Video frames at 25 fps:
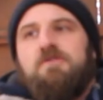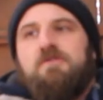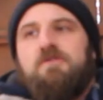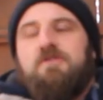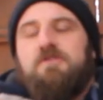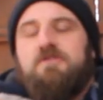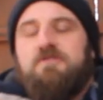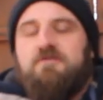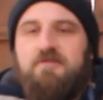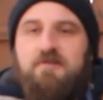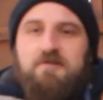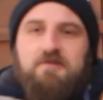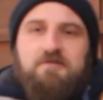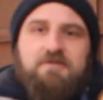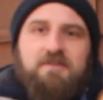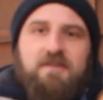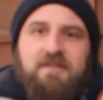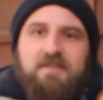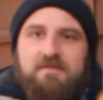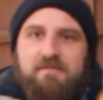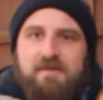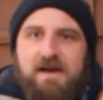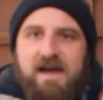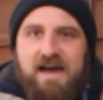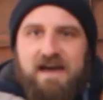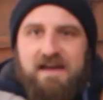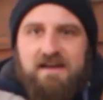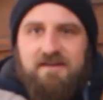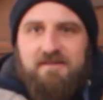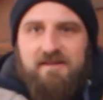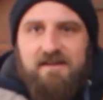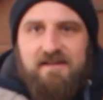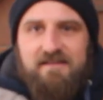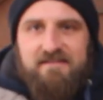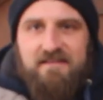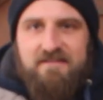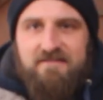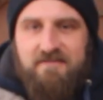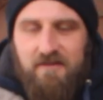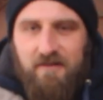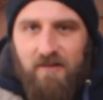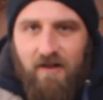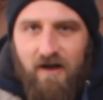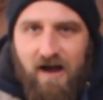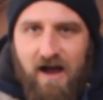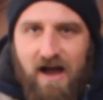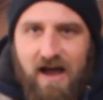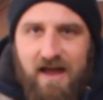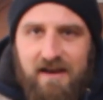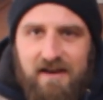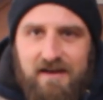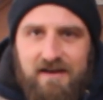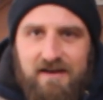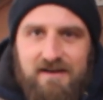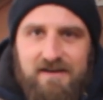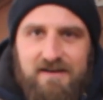The truth of the matter is it's a lot